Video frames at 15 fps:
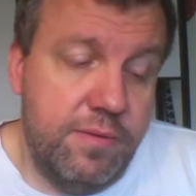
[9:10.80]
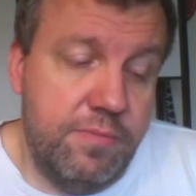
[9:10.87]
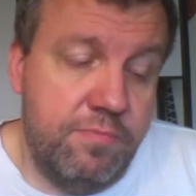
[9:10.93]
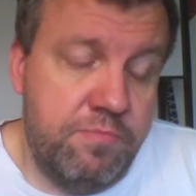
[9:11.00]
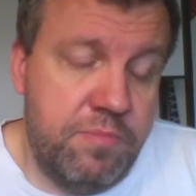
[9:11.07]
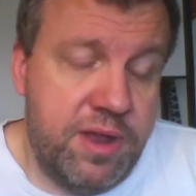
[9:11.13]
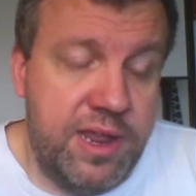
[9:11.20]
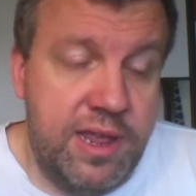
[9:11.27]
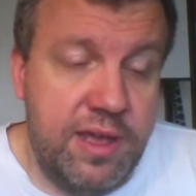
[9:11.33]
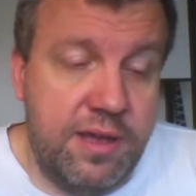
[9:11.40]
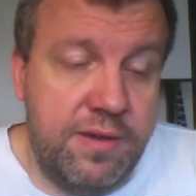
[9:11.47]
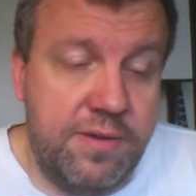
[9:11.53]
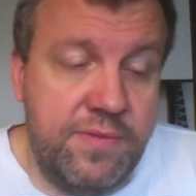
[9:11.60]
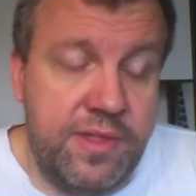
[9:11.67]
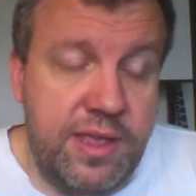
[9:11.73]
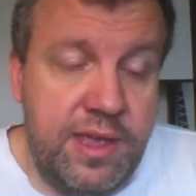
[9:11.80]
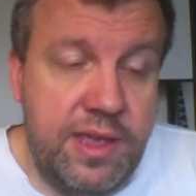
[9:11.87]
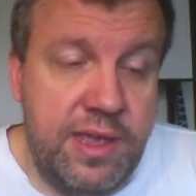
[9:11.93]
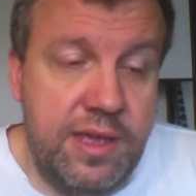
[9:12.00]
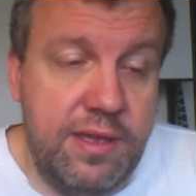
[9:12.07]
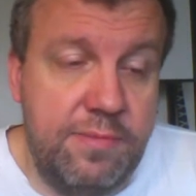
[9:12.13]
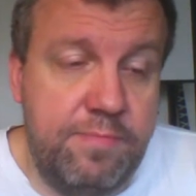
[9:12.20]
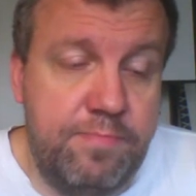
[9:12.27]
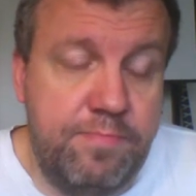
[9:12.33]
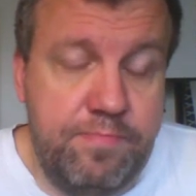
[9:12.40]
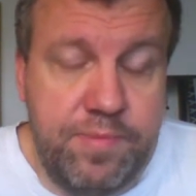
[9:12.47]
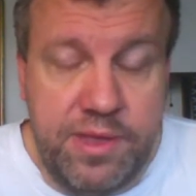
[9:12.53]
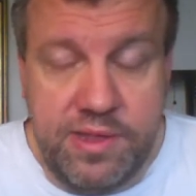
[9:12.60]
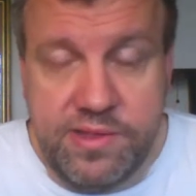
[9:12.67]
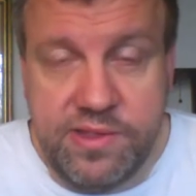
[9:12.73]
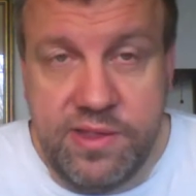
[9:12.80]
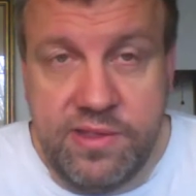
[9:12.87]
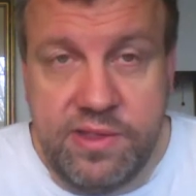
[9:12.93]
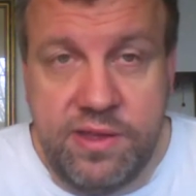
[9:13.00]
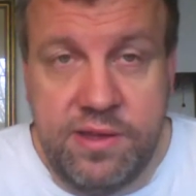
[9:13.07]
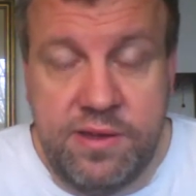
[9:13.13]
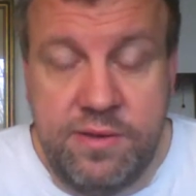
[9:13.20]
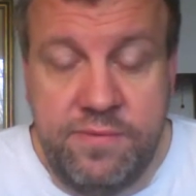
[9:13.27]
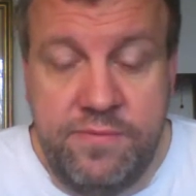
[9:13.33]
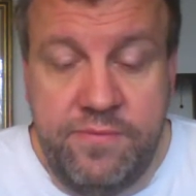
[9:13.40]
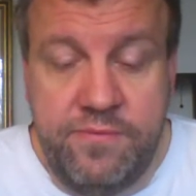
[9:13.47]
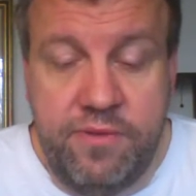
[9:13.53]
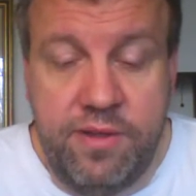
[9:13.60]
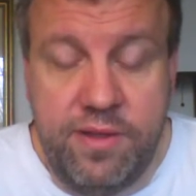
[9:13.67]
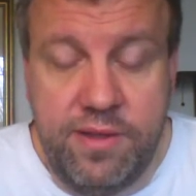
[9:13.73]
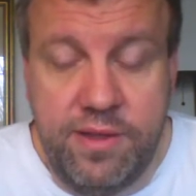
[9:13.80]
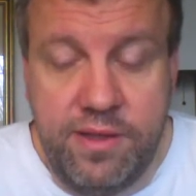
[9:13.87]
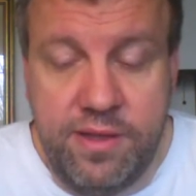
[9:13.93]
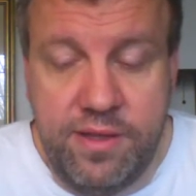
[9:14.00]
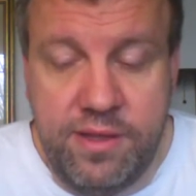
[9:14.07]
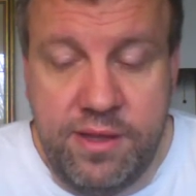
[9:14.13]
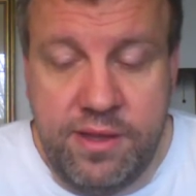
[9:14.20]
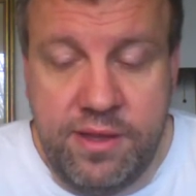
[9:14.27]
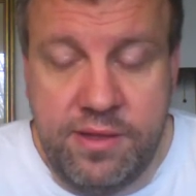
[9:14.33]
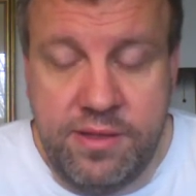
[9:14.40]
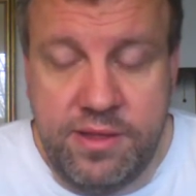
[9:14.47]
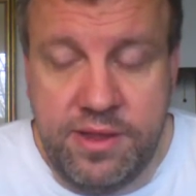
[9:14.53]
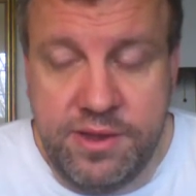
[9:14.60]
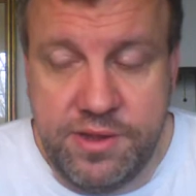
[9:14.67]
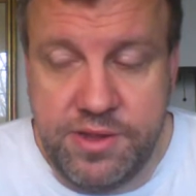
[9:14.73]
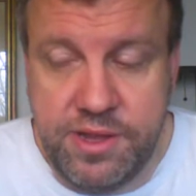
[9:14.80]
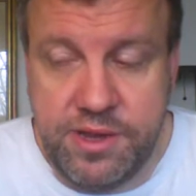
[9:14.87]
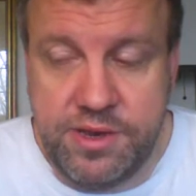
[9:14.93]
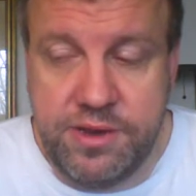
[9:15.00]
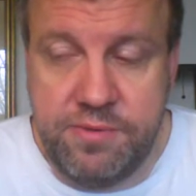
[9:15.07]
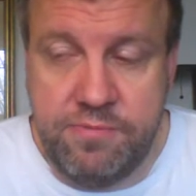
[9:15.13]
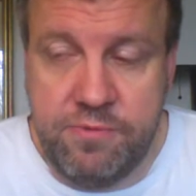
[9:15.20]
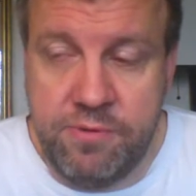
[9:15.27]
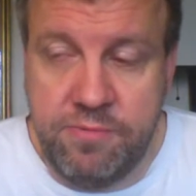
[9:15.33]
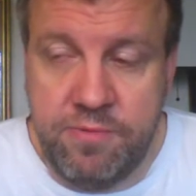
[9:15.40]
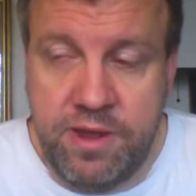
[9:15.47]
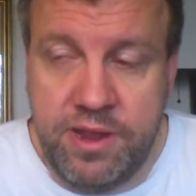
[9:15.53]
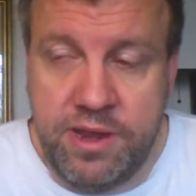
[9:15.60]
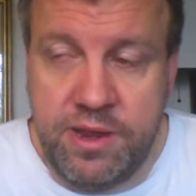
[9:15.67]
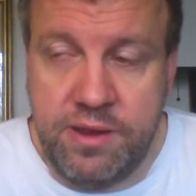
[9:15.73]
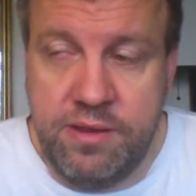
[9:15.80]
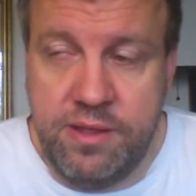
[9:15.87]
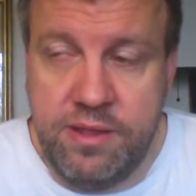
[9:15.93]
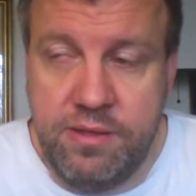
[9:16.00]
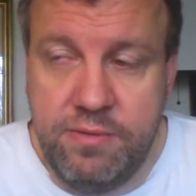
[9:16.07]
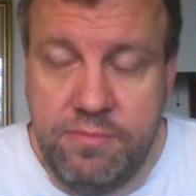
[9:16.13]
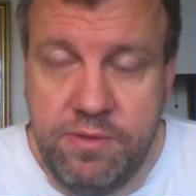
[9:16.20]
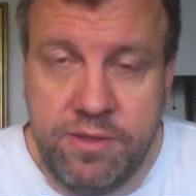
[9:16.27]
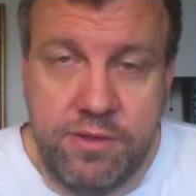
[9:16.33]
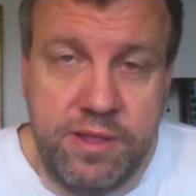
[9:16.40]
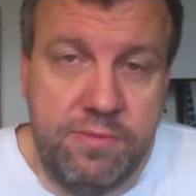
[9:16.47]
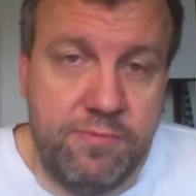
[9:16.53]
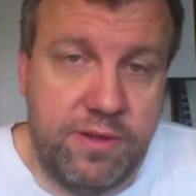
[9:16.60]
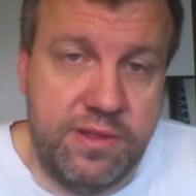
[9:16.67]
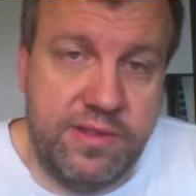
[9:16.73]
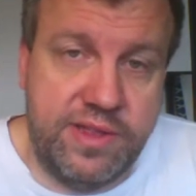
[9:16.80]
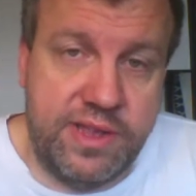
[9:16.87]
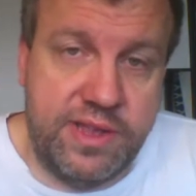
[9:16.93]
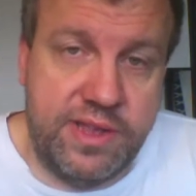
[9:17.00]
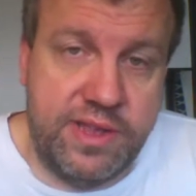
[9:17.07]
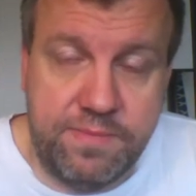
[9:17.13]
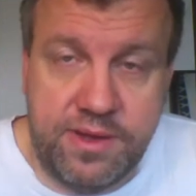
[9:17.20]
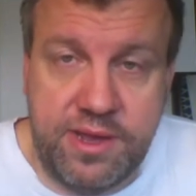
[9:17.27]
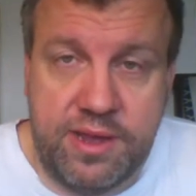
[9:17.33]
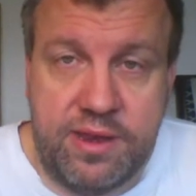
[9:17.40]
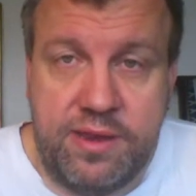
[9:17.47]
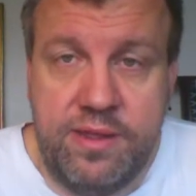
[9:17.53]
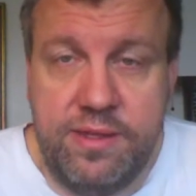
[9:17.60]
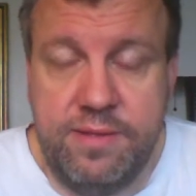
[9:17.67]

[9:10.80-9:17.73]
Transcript: many of the pieces of legislation were written with only one sex in mind.